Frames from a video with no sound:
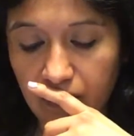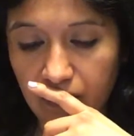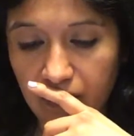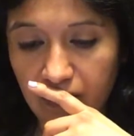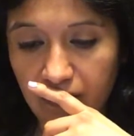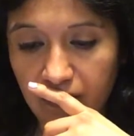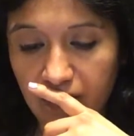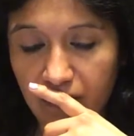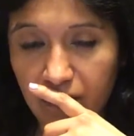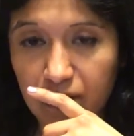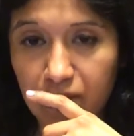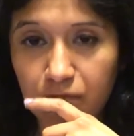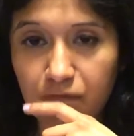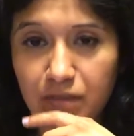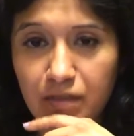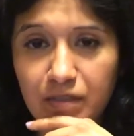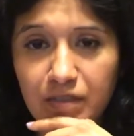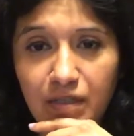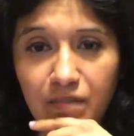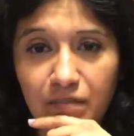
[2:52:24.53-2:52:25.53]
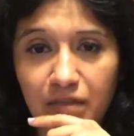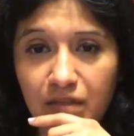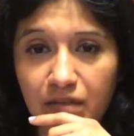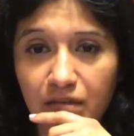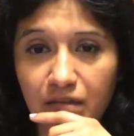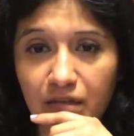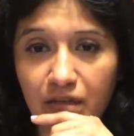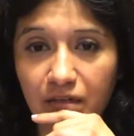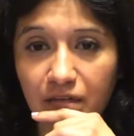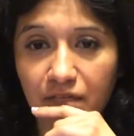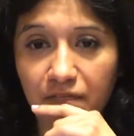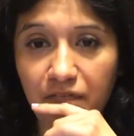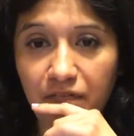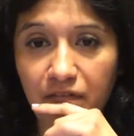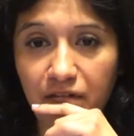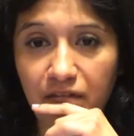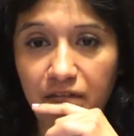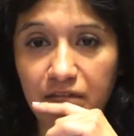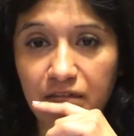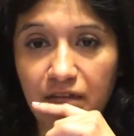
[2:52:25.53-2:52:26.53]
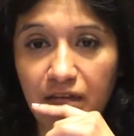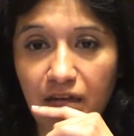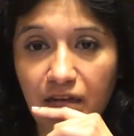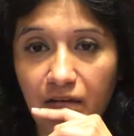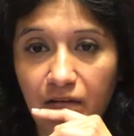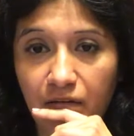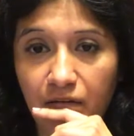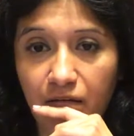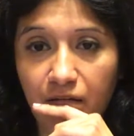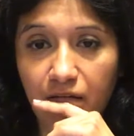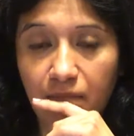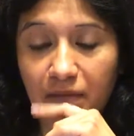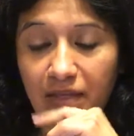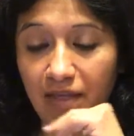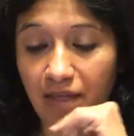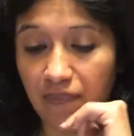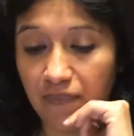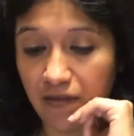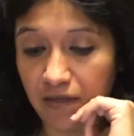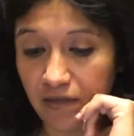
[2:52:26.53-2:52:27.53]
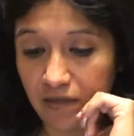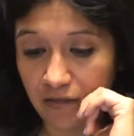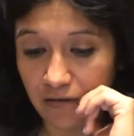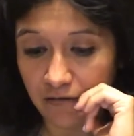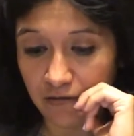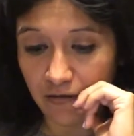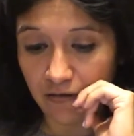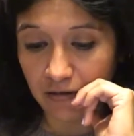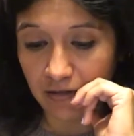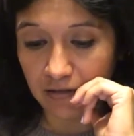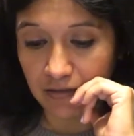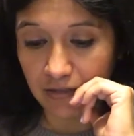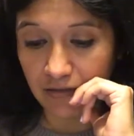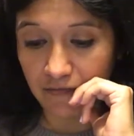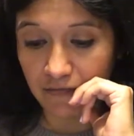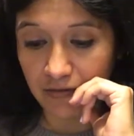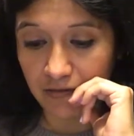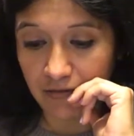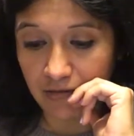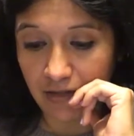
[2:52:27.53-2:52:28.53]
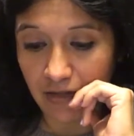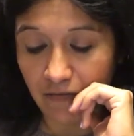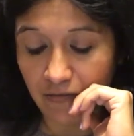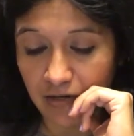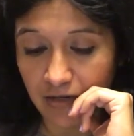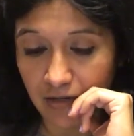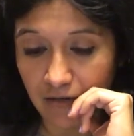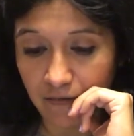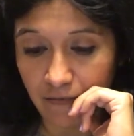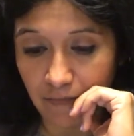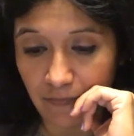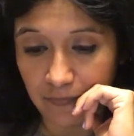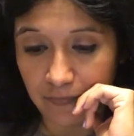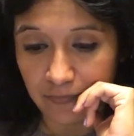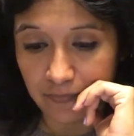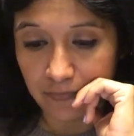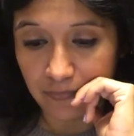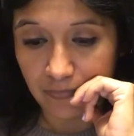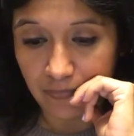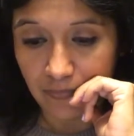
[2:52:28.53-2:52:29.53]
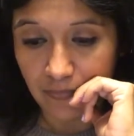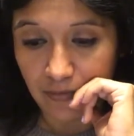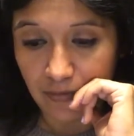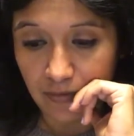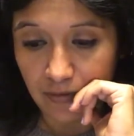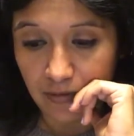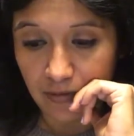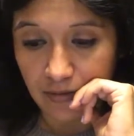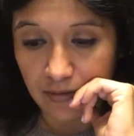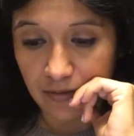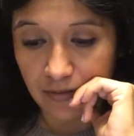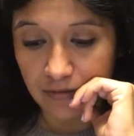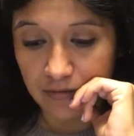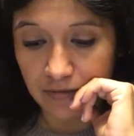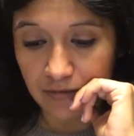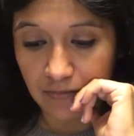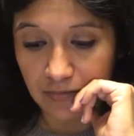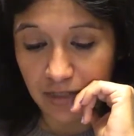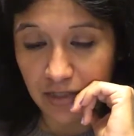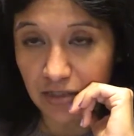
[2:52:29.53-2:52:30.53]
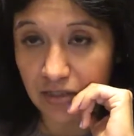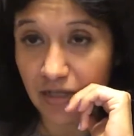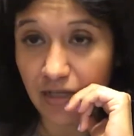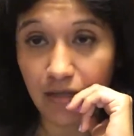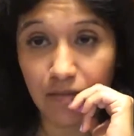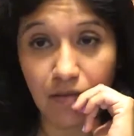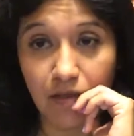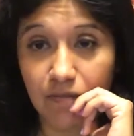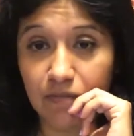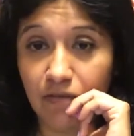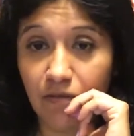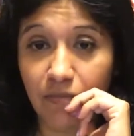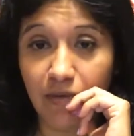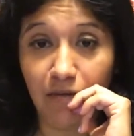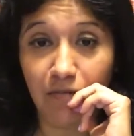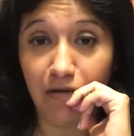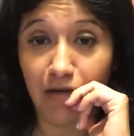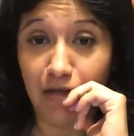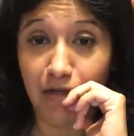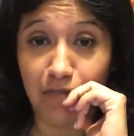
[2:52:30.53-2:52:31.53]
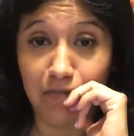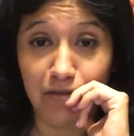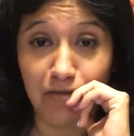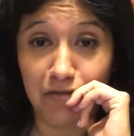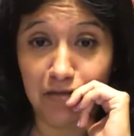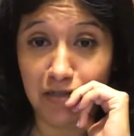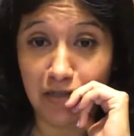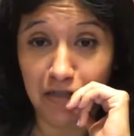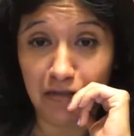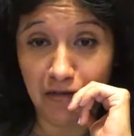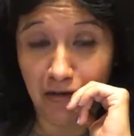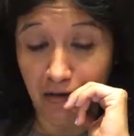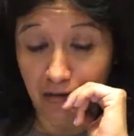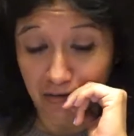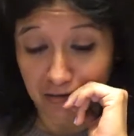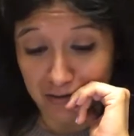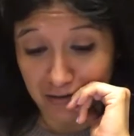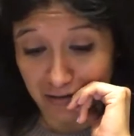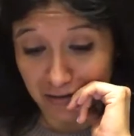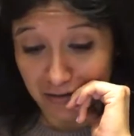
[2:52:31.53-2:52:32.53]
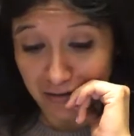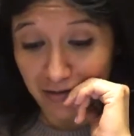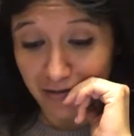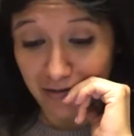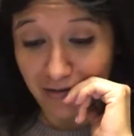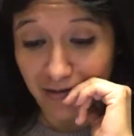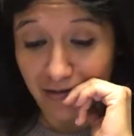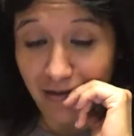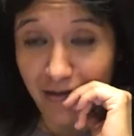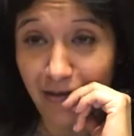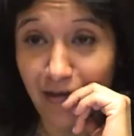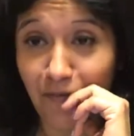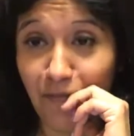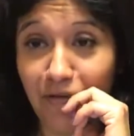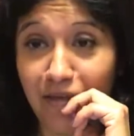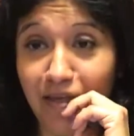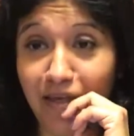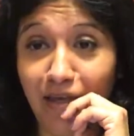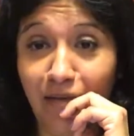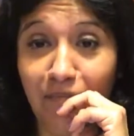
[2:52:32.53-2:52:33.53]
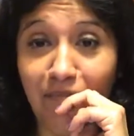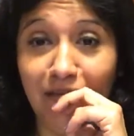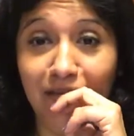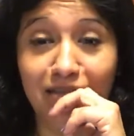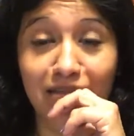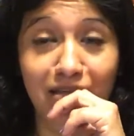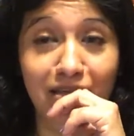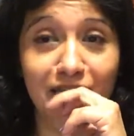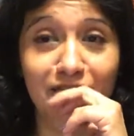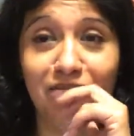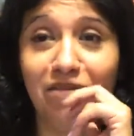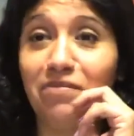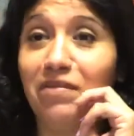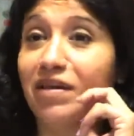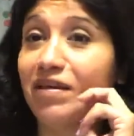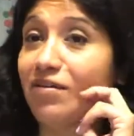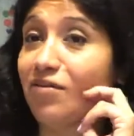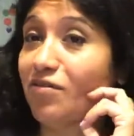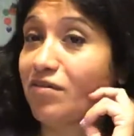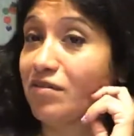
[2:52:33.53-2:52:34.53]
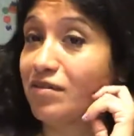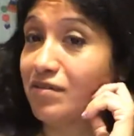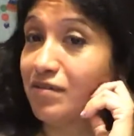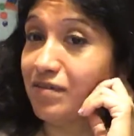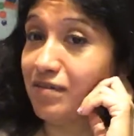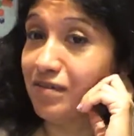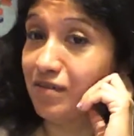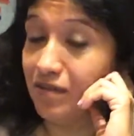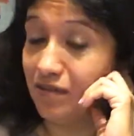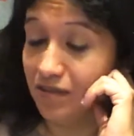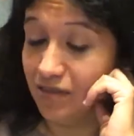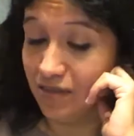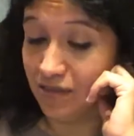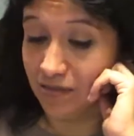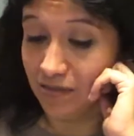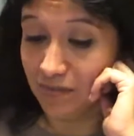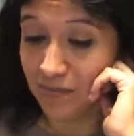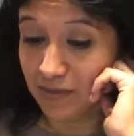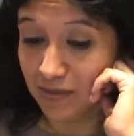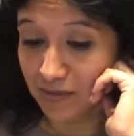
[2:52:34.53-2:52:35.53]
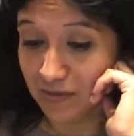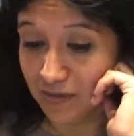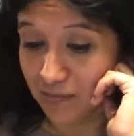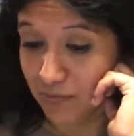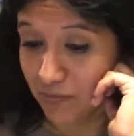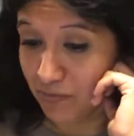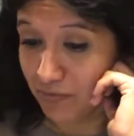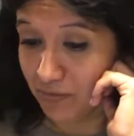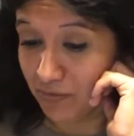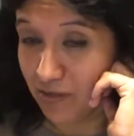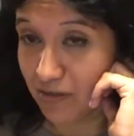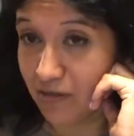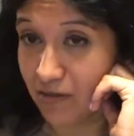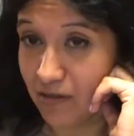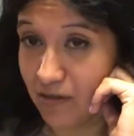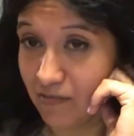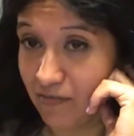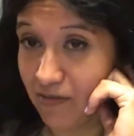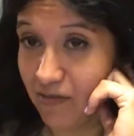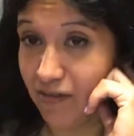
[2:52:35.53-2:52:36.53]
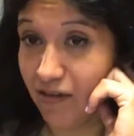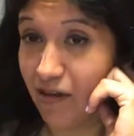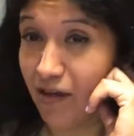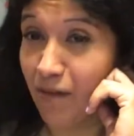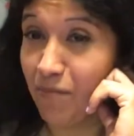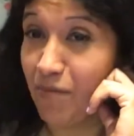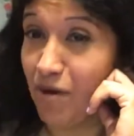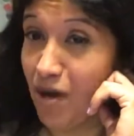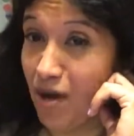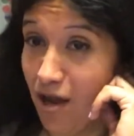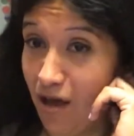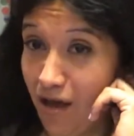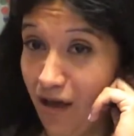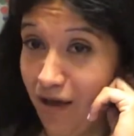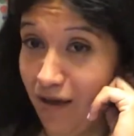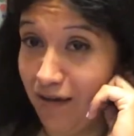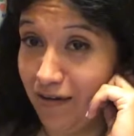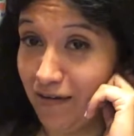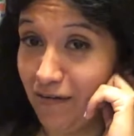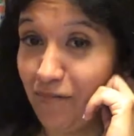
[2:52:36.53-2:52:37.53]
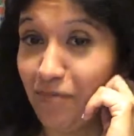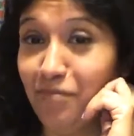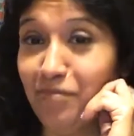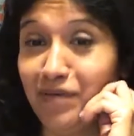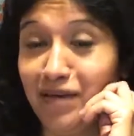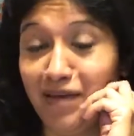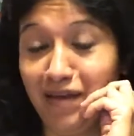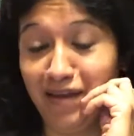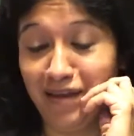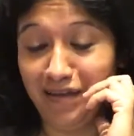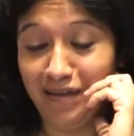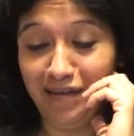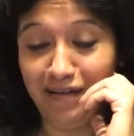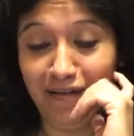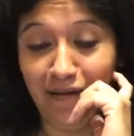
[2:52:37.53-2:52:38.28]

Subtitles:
I would almost wonder, I'm gonna have to kind of figure this out. But yeah, thank you. No, I did figure that one out. Thanks so much. I'm so bad when it comes to technology. I really am. That's why my oldest teases me and says I'm a boomer, even though I'm not, but